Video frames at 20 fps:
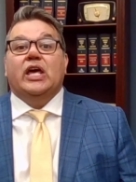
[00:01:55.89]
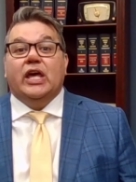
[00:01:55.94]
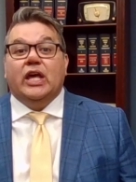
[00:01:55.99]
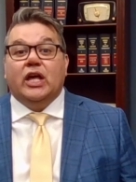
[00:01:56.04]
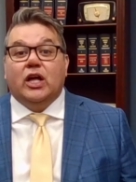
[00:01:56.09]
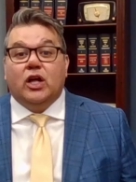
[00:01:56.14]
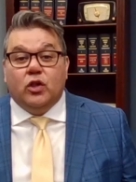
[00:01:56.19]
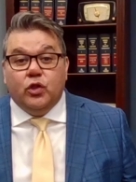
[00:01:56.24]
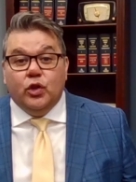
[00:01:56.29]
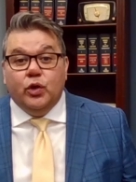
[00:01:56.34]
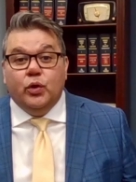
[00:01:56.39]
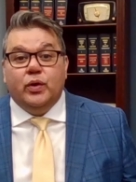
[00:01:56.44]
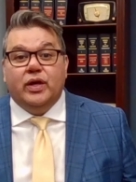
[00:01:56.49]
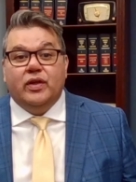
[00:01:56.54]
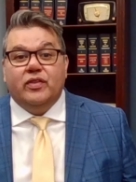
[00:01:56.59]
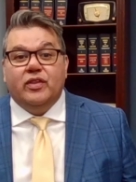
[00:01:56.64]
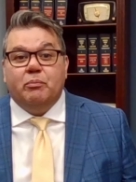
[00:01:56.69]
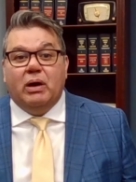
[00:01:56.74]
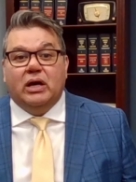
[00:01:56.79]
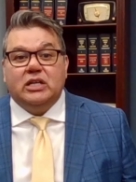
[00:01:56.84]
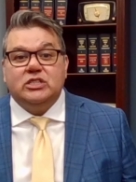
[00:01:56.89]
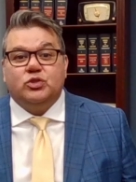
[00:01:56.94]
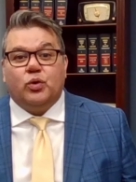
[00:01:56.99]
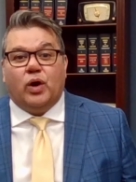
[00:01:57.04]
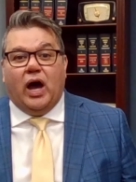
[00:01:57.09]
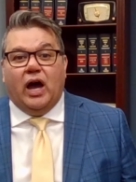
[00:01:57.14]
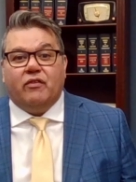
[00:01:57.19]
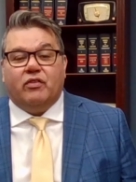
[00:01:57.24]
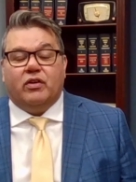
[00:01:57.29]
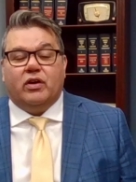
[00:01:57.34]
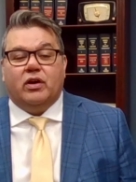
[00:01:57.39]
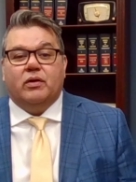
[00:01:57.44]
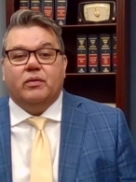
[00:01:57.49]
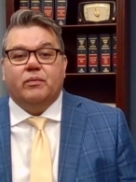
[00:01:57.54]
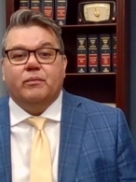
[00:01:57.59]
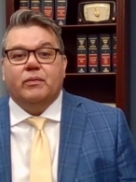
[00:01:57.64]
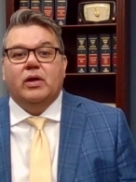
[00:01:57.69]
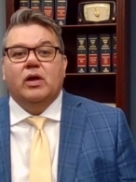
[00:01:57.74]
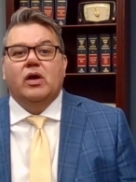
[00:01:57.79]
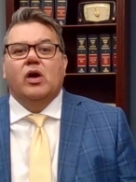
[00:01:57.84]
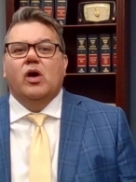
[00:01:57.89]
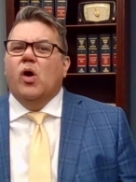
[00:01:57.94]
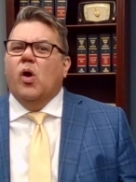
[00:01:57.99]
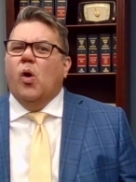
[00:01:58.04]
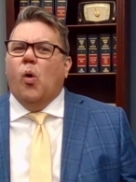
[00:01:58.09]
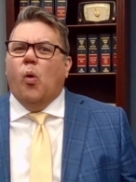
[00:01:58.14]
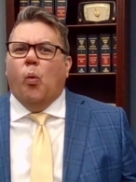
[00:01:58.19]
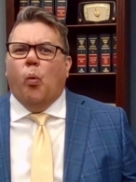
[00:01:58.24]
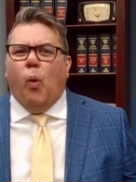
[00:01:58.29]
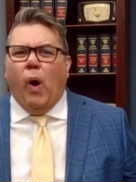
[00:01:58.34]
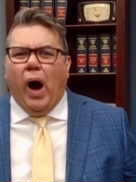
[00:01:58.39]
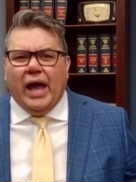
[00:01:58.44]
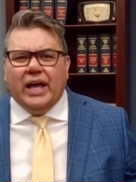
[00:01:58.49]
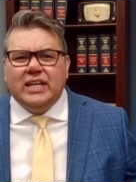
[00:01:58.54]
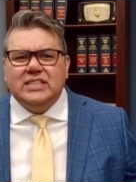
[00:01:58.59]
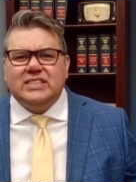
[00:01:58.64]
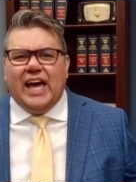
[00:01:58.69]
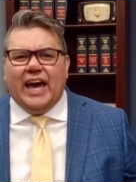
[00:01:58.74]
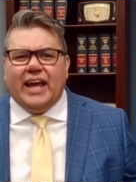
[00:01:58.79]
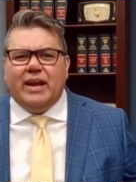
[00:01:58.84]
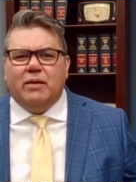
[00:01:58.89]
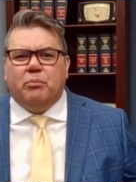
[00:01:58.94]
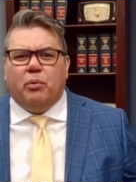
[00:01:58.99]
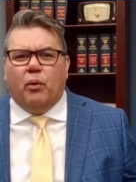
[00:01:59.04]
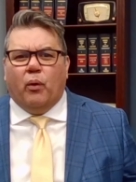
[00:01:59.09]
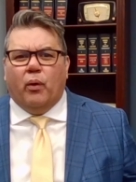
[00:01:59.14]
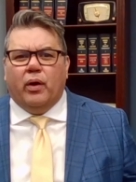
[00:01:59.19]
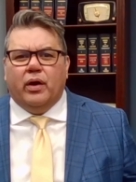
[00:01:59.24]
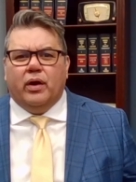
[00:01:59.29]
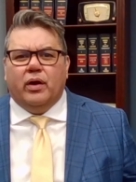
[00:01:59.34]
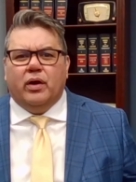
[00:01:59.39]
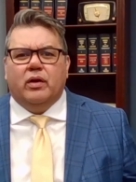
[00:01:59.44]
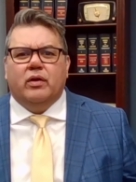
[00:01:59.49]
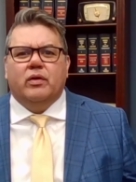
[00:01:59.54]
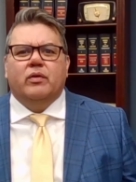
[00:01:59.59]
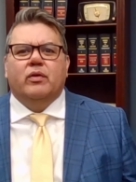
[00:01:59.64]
including the bus driver. Why is that important?